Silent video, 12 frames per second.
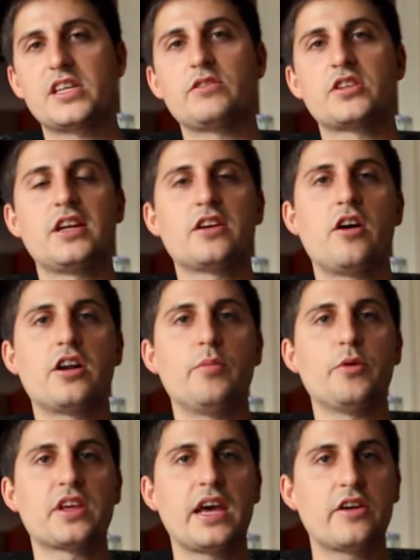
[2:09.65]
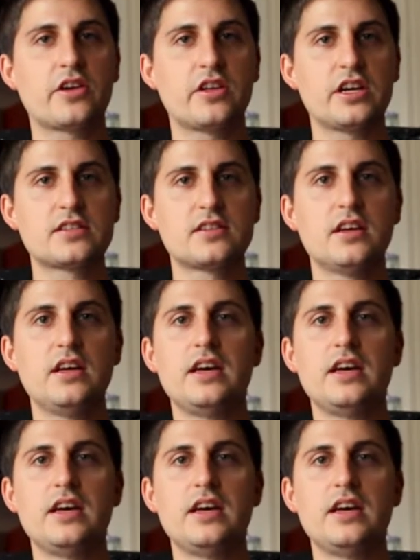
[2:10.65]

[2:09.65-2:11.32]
I was getting caught up with calculus